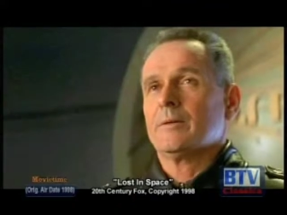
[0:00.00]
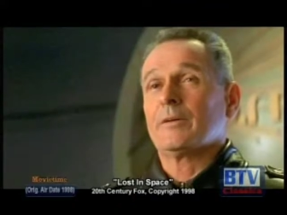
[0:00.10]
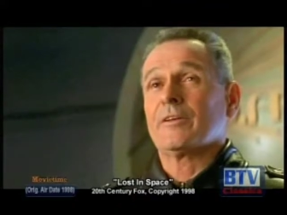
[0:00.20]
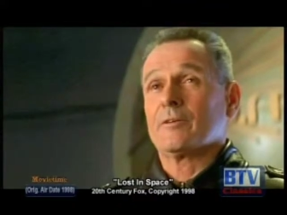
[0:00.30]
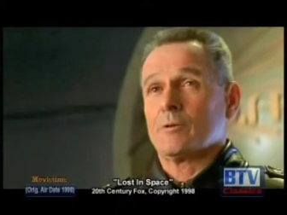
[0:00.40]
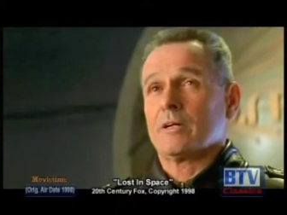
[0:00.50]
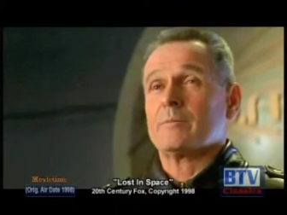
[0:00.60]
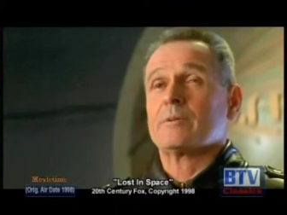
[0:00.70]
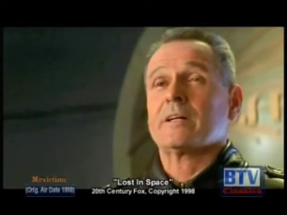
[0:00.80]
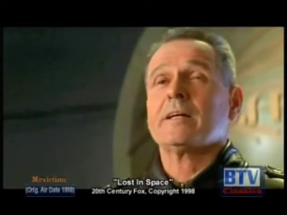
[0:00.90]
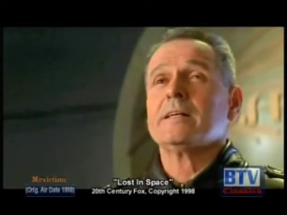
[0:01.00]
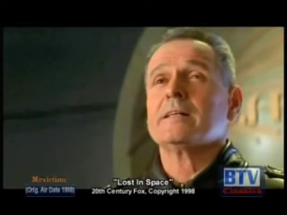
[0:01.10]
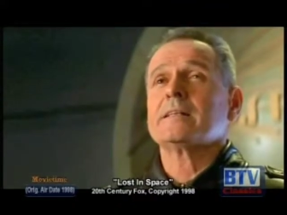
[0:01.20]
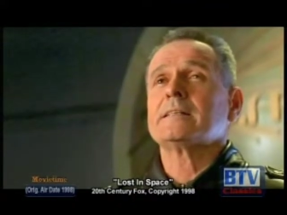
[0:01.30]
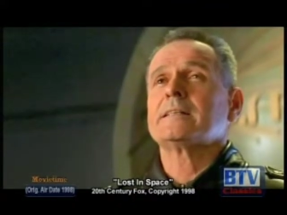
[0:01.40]
They're building their own hypergate.
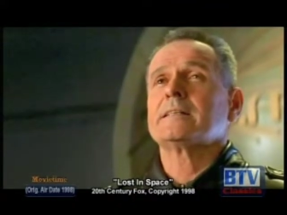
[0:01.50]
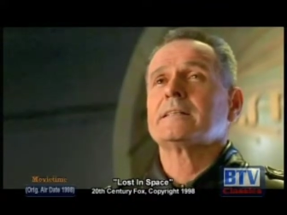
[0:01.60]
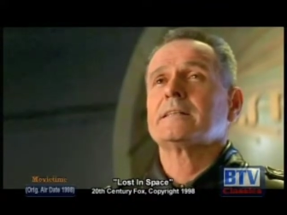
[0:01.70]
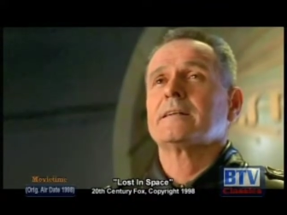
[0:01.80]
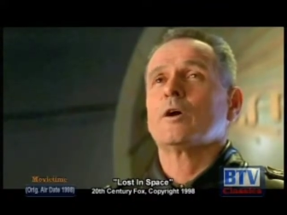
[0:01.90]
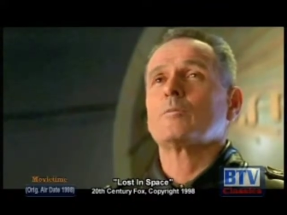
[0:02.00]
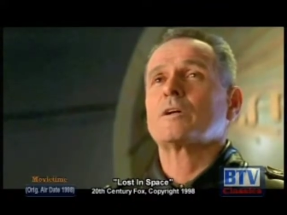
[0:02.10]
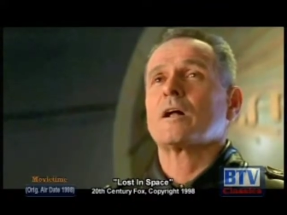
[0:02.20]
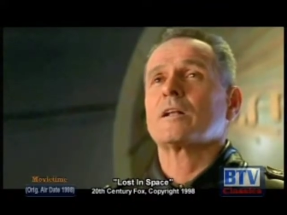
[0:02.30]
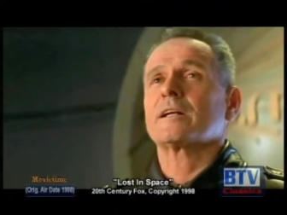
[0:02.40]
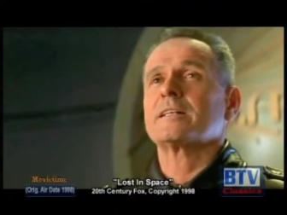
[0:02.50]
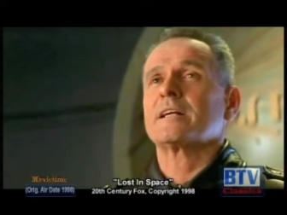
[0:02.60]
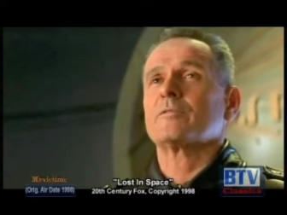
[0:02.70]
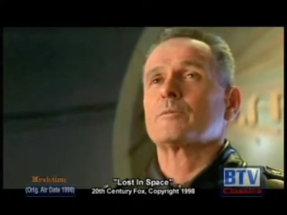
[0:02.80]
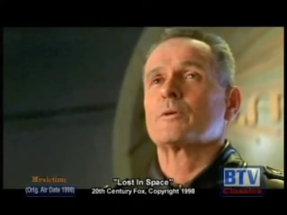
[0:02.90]
They hope to
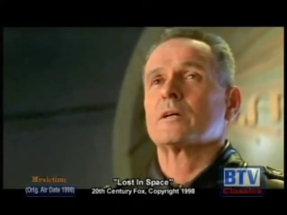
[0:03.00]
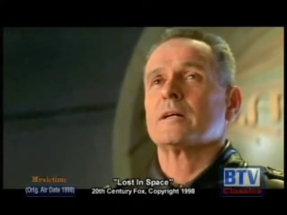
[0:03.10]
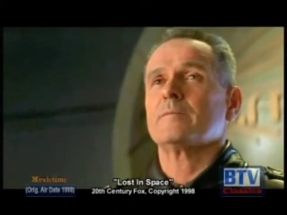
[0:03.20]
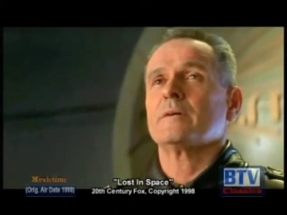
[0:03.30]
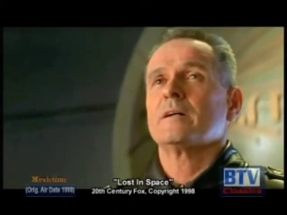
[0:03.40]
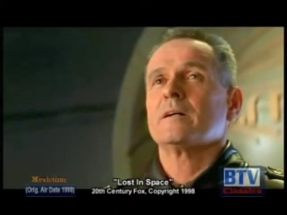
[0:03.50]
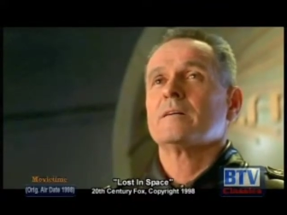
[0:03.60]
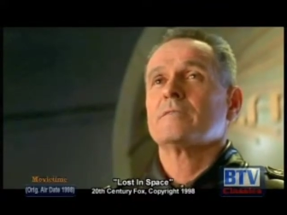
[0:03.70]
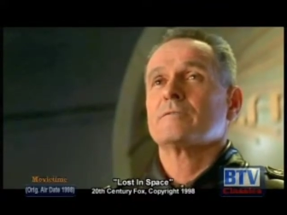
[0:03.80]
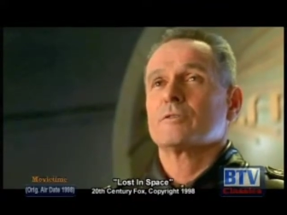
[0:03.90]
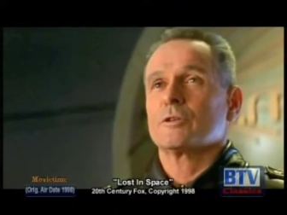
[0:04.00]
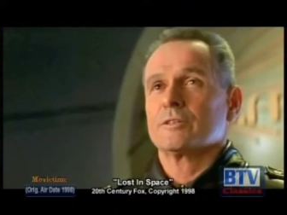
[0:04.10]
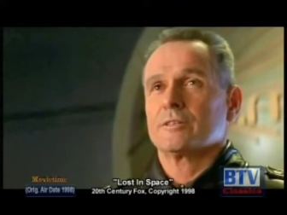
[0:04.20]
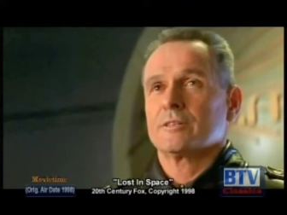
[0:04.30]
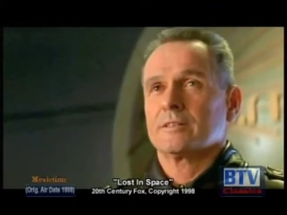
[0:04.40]
colonize Alpha Prime
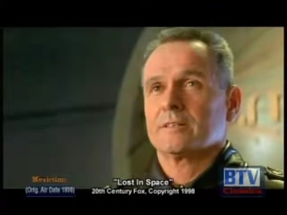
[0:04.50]
first.